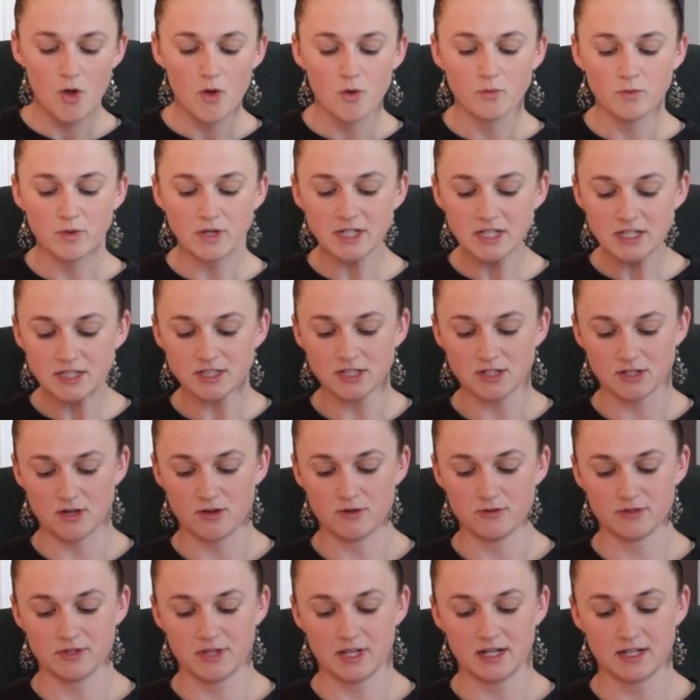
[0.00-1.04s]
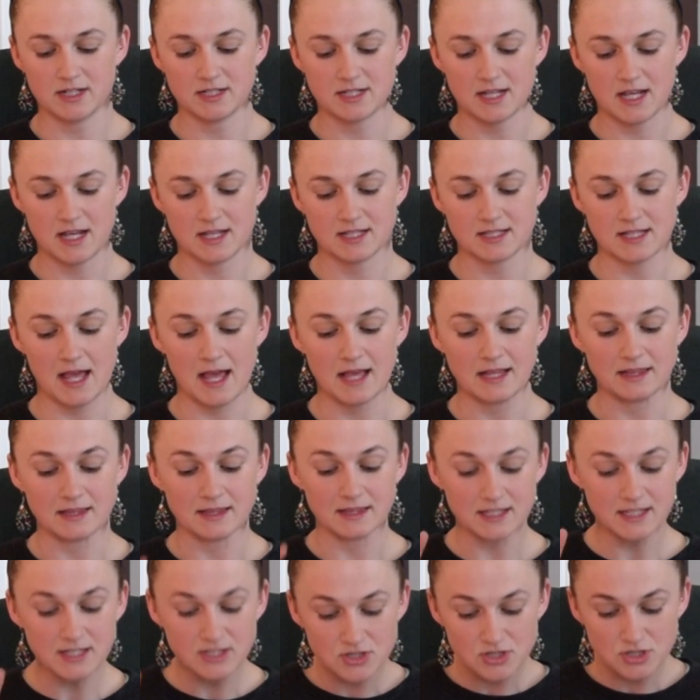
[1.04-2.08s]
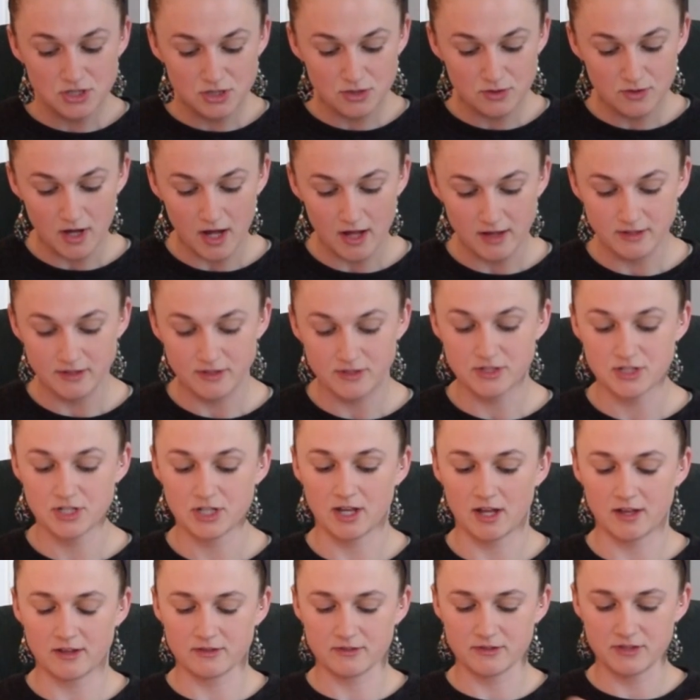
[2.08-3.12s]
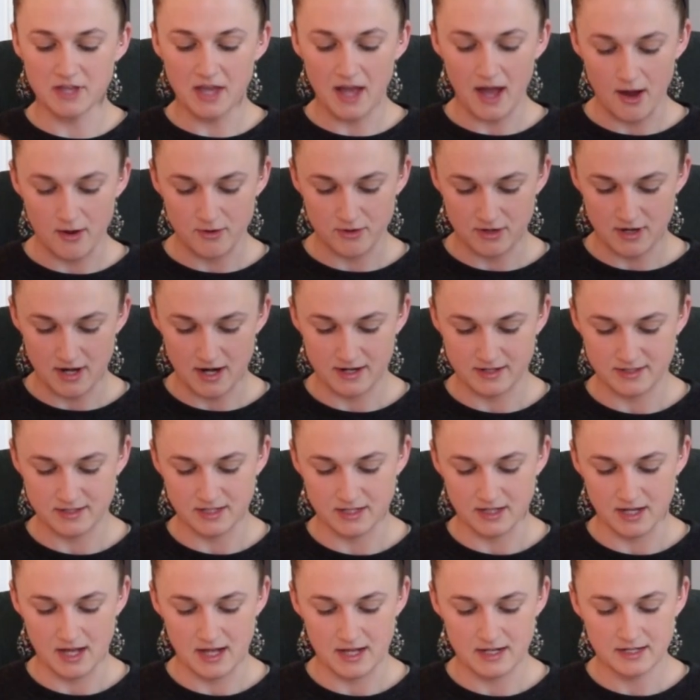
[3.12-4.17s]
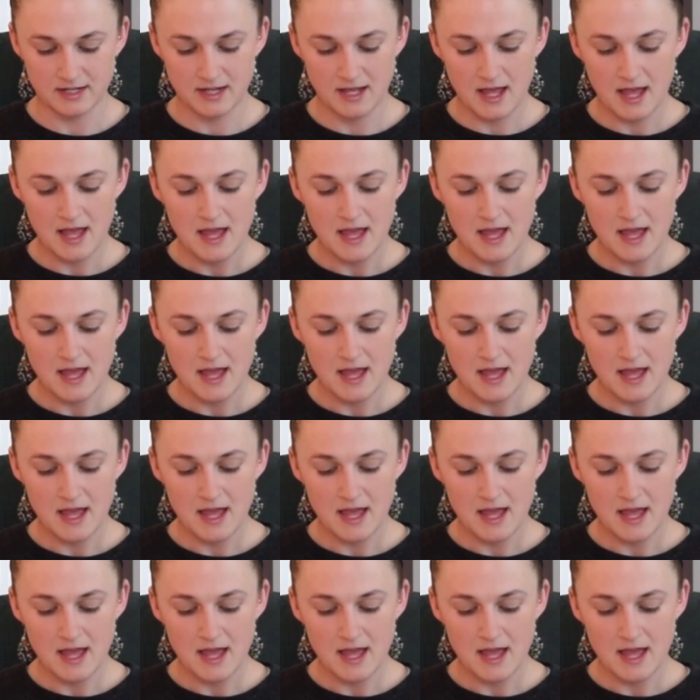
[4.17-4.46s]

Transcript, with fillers: we need to note that it takes at least two colors to color the outer hexagon,